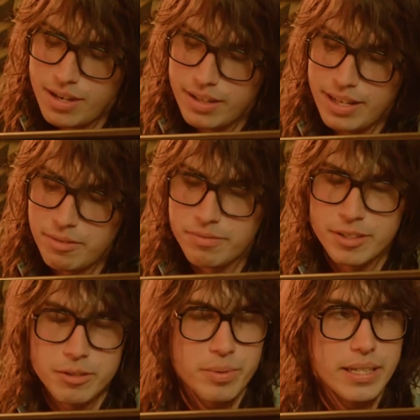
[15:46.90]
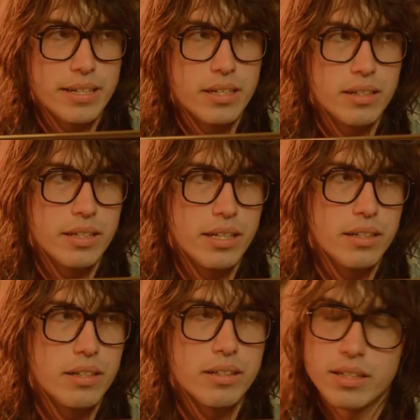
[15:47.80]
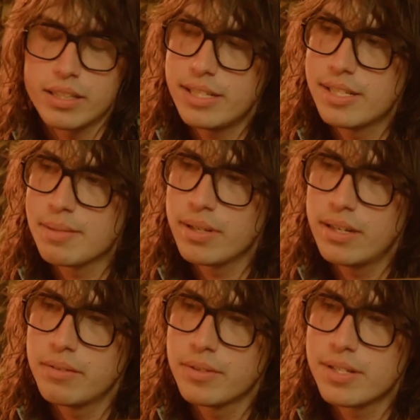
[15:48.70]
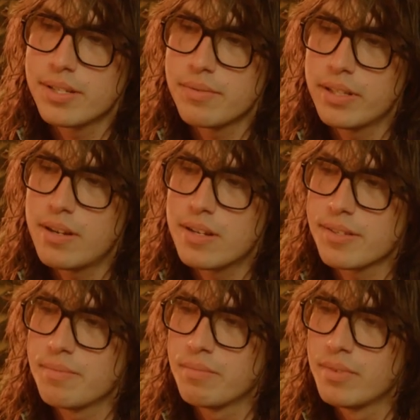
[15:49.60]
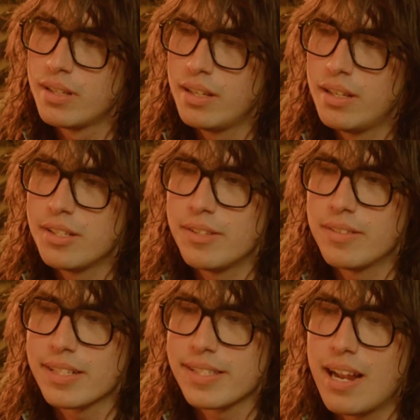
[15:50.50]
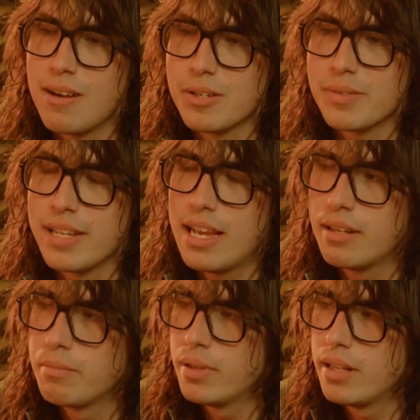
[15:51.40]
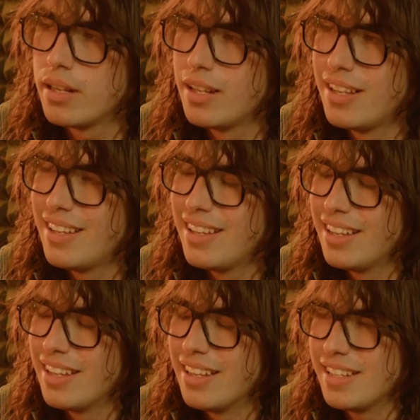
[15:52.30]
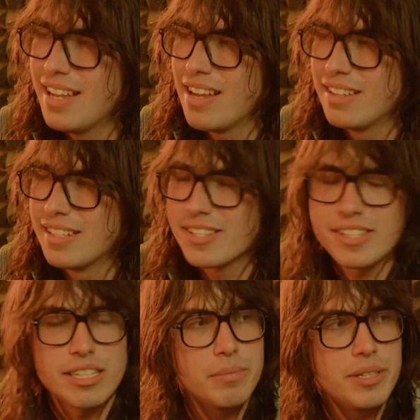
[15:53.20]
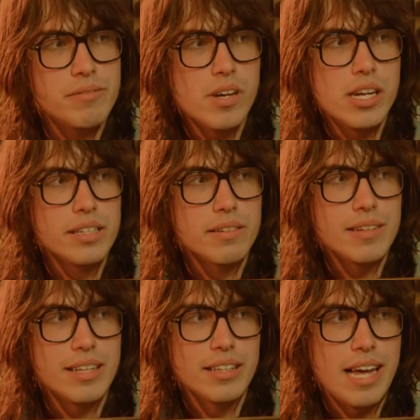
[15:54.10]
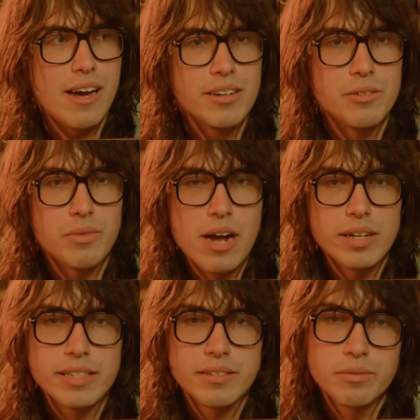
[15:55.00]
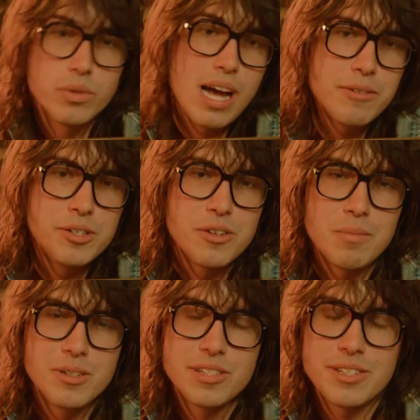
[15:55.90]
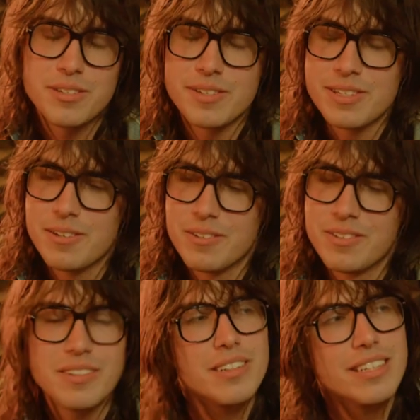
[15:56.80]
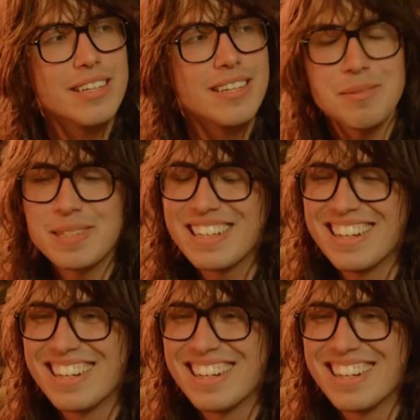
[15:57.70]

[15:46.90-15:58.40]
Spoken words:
They have a fiddle player and a keys player, which is really awesome. 2 things that I wish we had, but yeah, it's just going to be fun and loud and rowdy. We'll have a drummer too, so yeah, it'll be good.